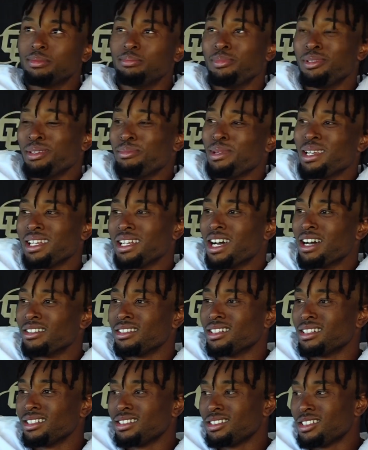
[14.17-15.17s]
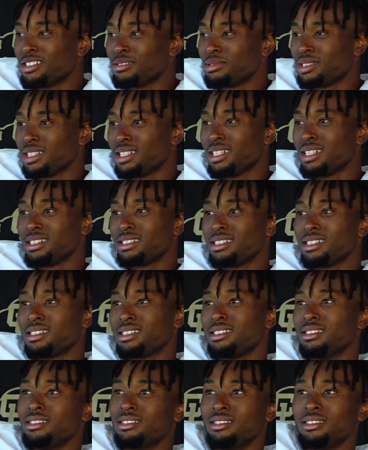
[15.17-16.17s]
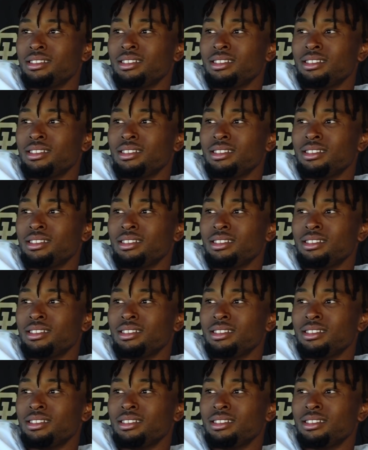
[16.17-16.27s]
being out there, you know what I'm saying? Just